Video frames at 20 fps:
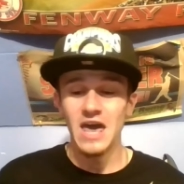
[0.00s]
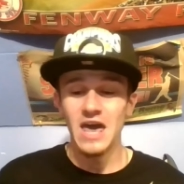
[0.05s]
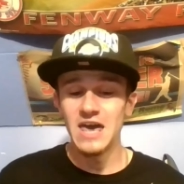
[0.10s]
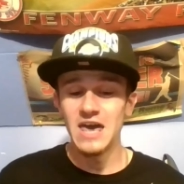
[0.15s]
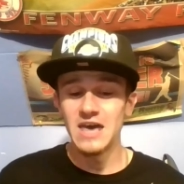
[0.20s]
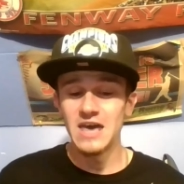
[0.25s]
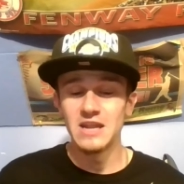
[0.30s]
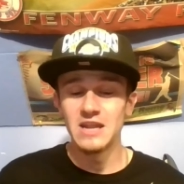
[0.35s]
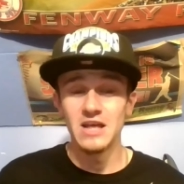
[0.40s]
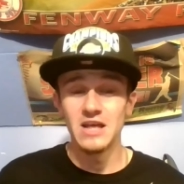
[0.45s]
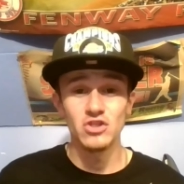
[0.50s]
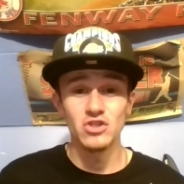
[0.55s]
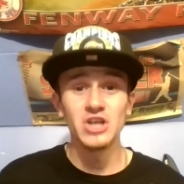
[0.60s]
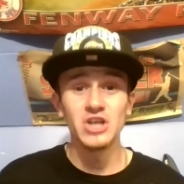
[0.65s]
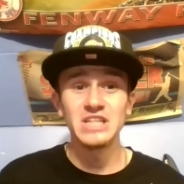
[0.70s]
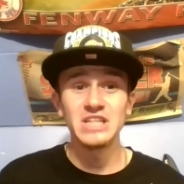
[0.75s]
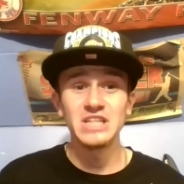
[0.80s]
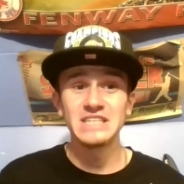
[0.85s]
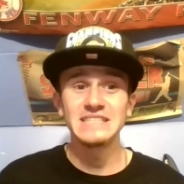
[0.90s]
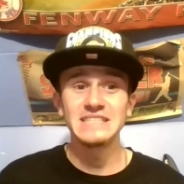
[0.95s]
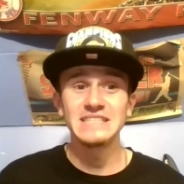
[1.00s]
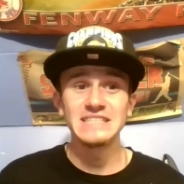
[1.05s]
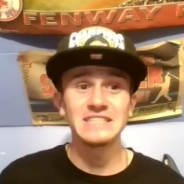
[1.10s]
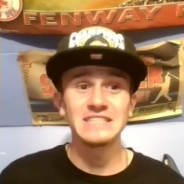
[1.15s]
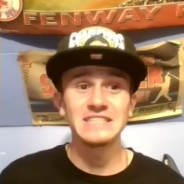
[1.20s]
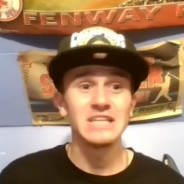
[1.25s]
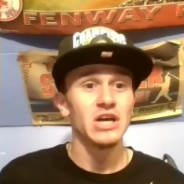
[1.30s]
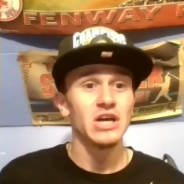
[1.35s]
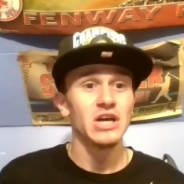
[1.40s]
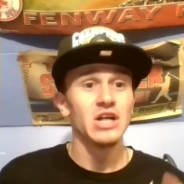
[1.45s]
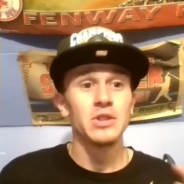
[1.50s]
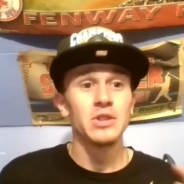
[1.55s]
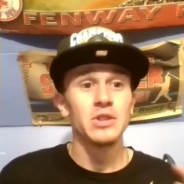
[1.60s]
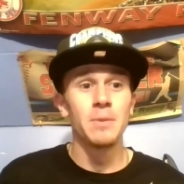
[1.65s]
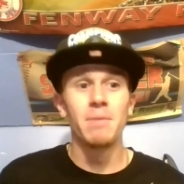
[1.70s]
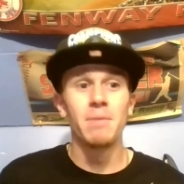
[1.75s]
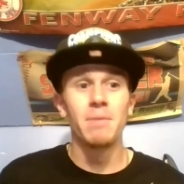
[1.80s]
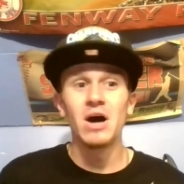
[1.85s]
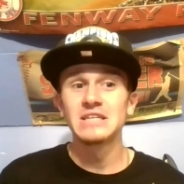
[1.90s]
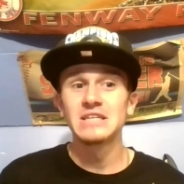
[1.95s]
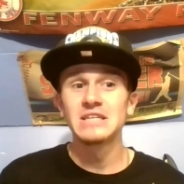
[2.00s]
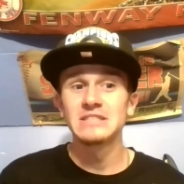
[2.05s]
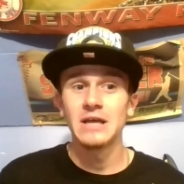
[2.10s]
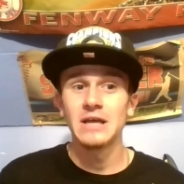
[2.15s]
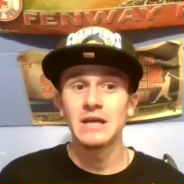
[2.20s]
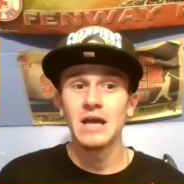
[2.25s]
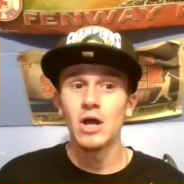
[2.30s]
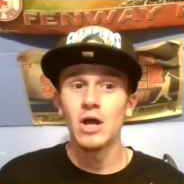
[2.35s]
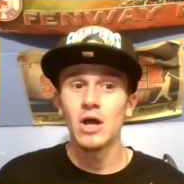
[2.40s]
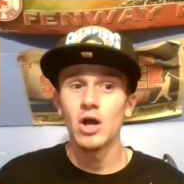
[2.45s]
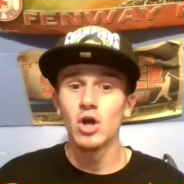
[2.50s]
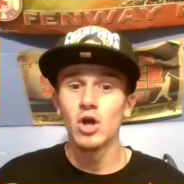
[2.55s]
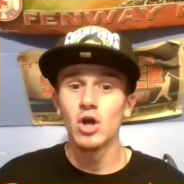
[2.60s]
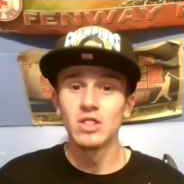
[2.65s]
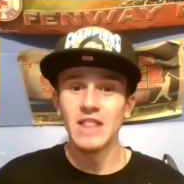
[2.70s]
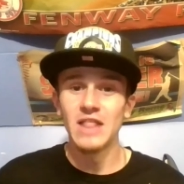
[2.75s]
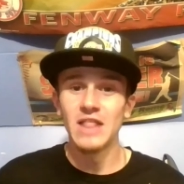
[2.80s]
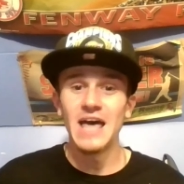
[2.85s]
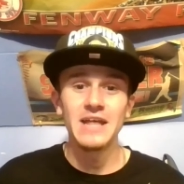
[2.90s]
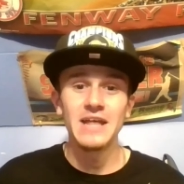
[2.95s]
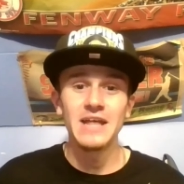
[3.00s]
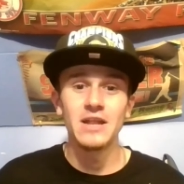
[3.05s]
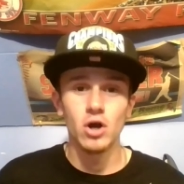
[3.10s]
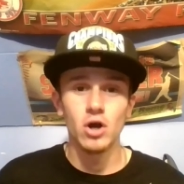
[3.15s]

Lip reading: And during the season, the Bucks won